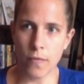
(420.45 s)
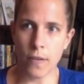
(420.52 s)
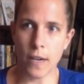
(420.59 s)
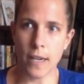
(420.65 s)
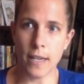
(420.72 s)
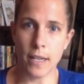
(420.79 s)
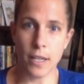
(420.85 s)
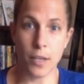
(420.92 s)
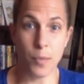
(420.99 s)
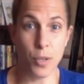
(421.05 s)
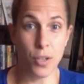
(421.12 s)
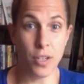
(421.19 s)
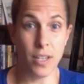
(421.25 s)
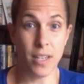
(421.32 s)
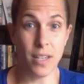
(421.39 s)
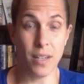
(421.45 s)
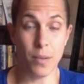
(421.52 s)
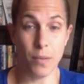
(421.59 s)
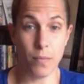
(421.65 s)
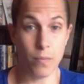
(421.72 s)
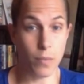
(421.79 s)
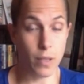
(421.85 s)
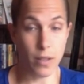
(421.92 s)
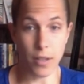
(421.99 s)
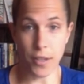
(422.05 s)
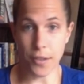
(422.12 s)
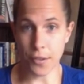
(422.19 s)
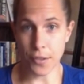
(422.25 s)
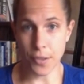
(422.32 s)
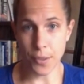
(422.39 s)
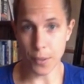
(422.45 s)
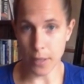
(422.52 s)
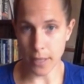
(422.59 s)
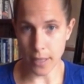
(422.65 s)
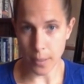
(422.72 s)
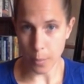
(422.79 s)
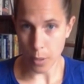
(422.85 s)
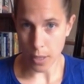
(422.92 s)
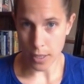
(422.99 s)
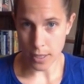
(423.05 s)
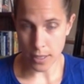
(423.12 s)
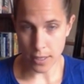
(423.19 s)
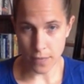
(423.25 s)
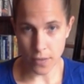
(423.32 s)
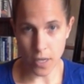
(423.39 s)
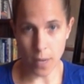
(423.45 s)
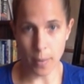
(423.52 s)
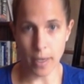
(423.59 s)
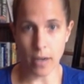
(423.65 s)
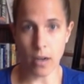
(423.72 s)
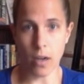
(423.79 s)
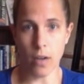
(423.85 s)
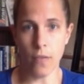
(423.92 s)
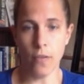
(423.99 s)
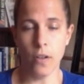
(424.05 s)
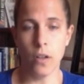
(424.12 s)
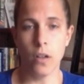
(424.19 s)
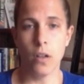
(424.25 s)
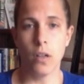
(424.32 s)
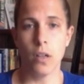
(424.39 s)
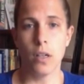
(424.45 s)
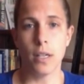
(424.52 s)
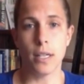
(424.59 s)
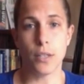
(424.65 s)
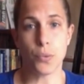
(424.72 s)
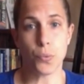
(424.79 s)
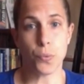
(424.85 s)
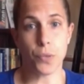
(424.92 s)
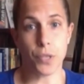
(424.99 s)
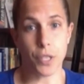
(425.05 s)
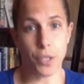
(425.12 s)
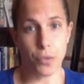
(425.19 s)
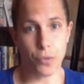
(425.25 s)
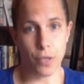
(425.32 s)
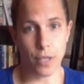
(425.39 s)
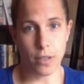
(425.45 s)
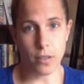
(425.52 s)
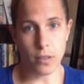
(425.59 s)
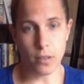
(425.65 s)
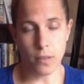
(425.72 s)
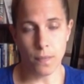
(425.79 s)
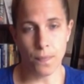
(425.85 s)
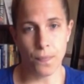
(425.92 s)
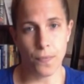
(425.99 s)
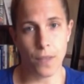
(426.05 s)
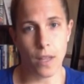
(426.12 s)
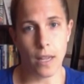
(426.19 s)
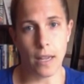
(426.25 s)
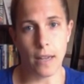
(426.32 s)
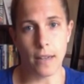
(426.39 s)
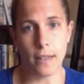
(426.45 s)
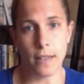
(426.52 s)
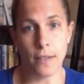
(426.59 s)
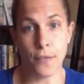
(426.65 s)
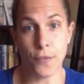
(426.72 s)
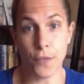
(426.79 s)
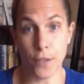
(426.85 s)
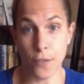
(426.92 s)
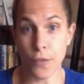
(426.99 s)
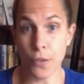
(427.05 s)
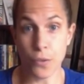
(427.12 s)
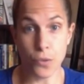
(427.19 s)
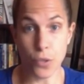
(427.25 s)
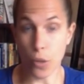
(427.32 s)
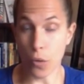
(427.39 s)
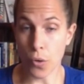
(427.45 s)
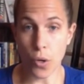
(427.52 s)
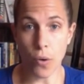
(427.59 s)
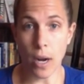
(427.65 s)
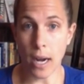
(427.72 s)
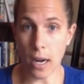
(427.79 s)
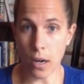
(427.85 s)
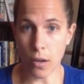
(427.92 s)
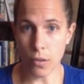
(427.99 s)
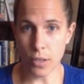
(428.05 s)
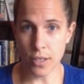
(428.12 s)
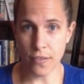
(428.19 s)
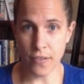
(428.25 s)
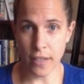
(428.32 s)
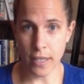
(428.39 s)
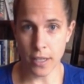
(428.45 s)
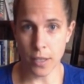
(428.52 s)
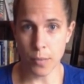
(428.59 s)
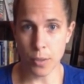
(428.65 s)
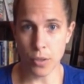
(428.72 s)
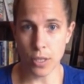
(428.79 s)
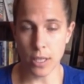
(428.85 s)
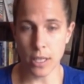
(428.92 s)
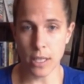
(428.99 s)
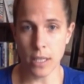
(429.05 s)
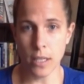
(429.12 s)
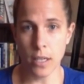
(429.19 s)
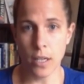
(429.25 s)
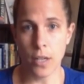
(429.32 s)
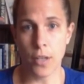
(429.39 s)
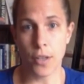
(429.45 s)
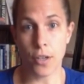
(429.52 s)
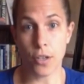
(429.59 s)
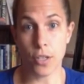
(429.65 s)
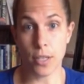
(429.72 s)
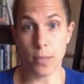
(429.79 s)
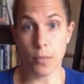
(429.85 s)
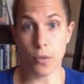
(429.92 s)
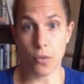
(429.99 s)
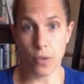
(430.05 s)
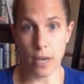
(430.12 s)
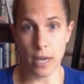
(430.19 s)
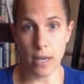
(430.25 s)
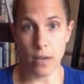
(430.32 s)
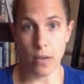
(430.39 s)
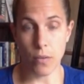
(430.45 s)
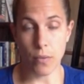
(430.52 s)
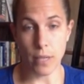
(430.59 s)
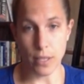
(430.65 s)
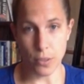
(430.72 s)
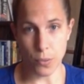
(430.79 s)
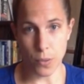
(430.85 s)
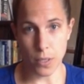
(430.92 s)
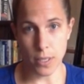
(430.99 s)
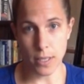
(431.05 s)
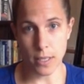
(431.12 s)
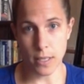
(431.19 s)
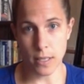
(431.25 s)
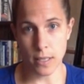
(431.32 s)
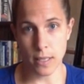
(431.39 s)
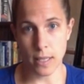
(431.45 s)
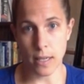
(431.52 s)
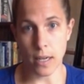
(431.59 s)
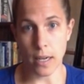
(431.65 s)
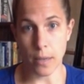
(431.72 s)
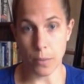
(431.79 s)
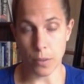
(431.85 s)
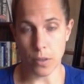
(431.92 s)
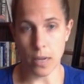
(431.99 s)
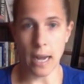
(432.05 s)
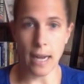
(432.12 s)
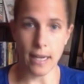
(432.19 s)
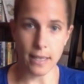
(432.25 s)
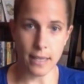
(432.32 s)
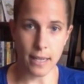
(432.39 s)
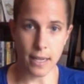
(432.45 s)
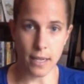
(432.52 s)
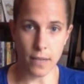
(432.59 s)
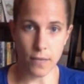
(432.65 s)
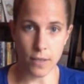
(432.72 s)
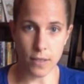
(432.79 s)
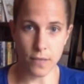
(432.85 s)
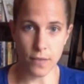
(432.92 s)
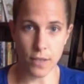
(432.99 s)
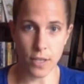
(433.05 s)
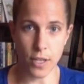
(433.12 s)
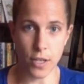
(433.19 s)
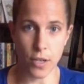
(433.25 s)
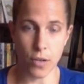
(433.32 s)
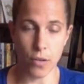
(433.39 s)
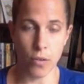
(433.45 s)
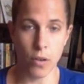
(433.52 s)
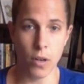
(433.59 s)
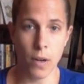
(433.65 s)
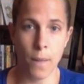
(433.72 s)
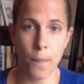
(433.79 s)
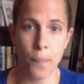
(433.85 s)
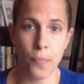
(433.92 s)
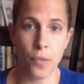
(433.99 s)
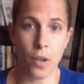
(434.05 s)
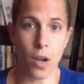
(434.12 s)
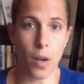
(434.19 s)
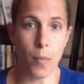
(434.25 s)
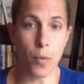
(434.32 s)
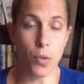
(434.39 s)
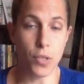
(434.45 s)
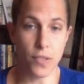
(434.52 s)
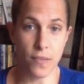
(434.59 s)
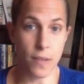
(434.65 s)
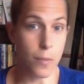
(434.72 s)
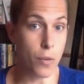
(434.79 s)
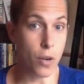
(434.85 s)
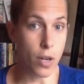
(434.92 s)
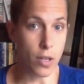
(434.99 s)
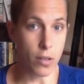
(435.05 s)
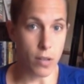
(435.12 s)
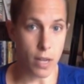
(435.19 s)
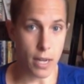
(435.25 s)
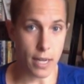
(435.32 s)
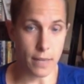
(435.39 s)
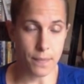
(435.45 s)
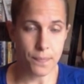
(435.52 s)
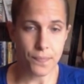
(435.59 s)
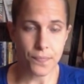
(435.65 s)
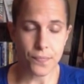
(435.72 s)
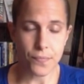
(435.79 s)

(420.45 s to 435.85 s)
finding community with others who are in the process of coming off is really critical. And if you don't know how to find community, there are some great resources that I will add at the end of this video. Most of them are online,